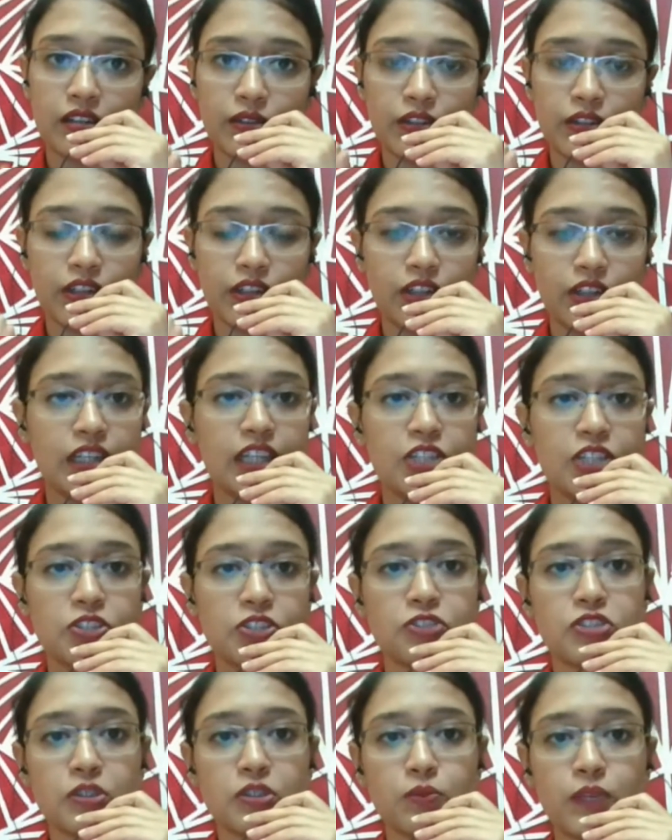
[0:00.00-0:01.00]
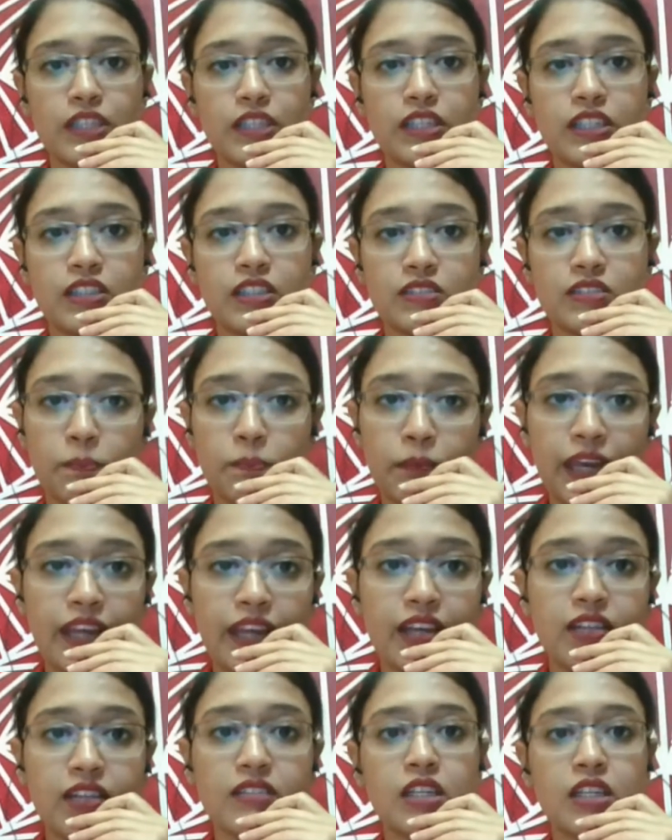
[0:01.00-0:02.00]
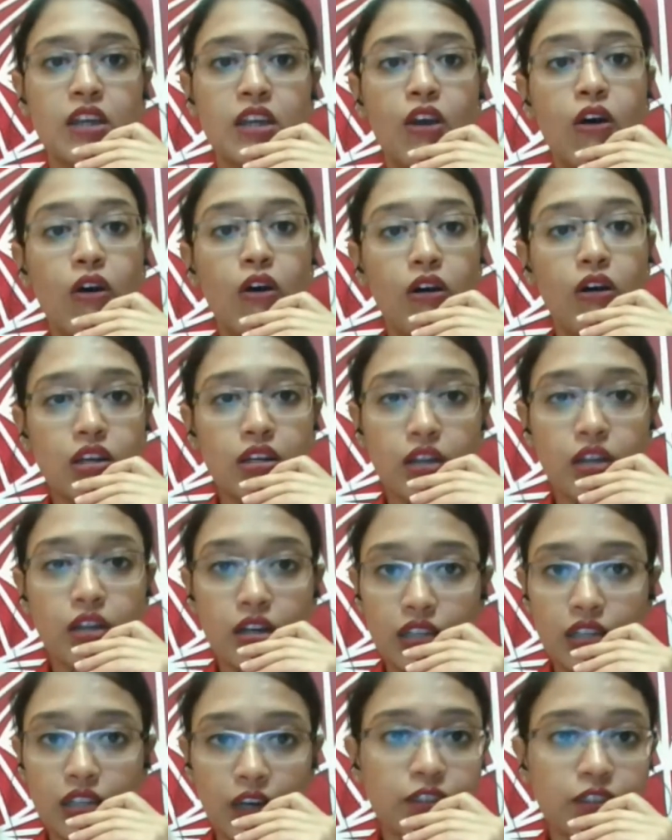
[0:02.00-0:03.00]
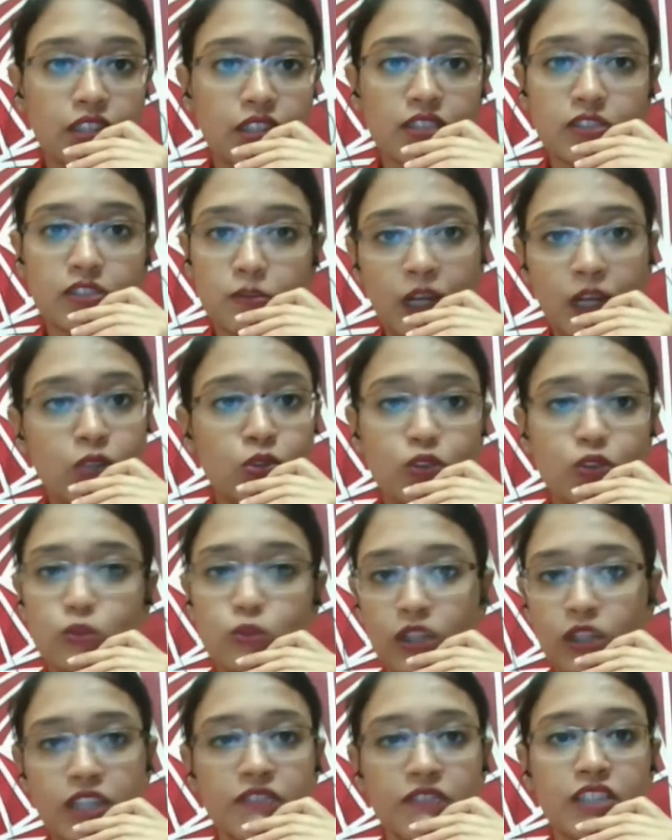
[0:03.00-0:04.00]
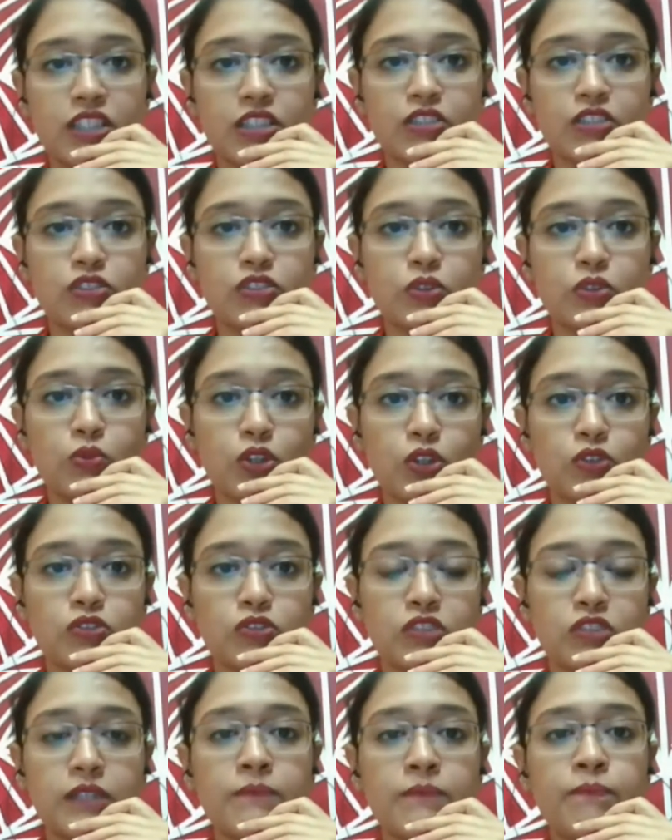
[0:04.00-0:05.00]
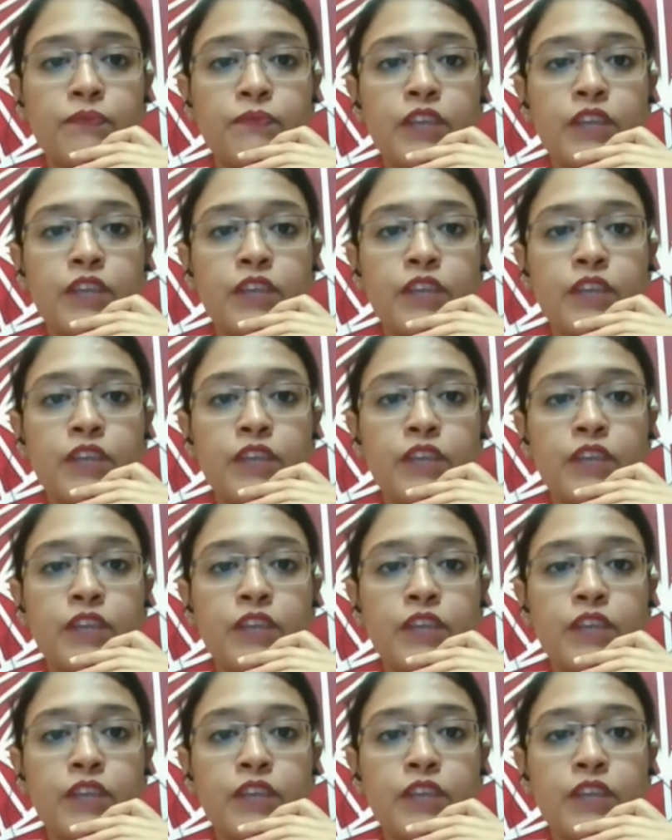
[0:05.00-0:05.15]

relationship, whether it is a parent or a lover, spouse, whatever it is you want to see,